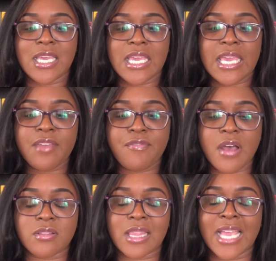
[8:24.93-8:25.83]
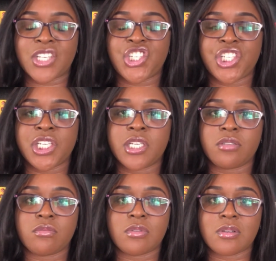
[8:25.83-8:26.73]
he felt like she didn't
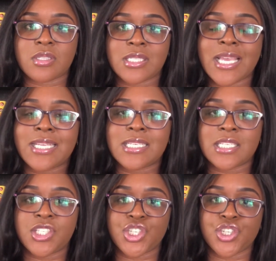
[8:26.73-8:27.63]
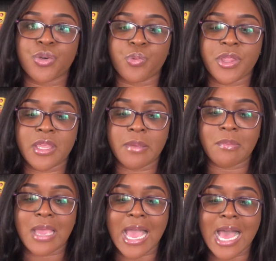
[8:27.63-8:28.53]
take the decision with him,
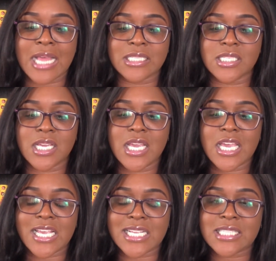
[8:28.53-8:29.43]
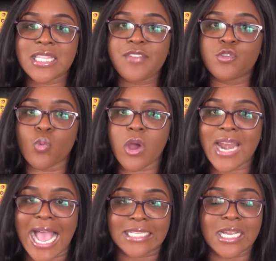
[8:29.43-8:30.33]
and it leaves one
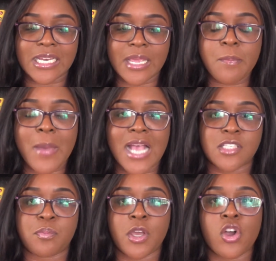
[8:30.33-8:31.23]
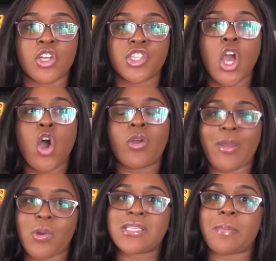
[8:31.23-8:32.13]
at an impasse, because okay,
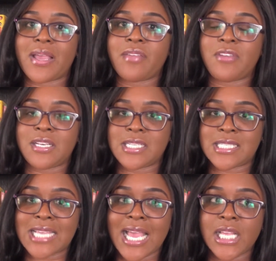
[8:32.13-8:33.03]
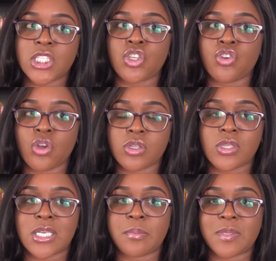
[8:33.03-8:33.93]
what about if he decides not
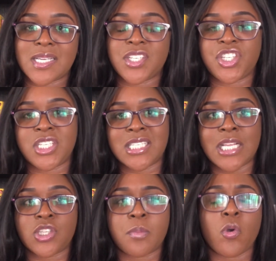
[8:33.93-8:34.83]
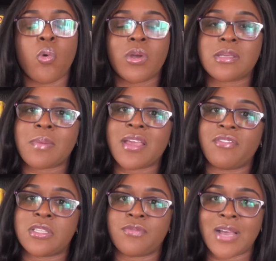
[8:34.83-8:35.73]
to keep it and she decides to keep it, or what about if
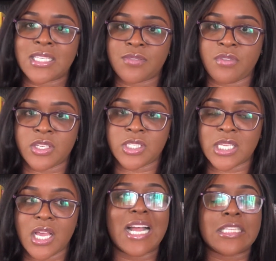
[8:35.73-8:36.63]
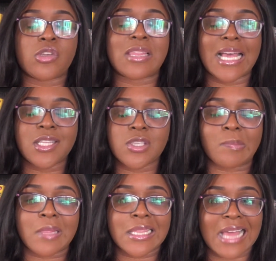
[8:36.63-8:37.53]
it's vice versa? And so that's
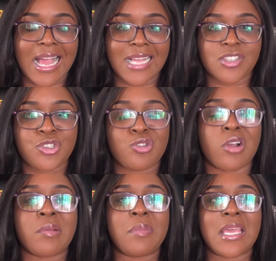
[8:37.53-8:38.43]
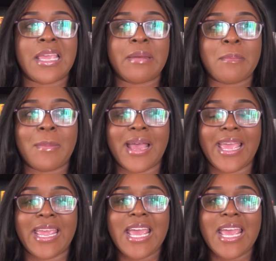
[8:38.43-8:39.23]
something that struck me in my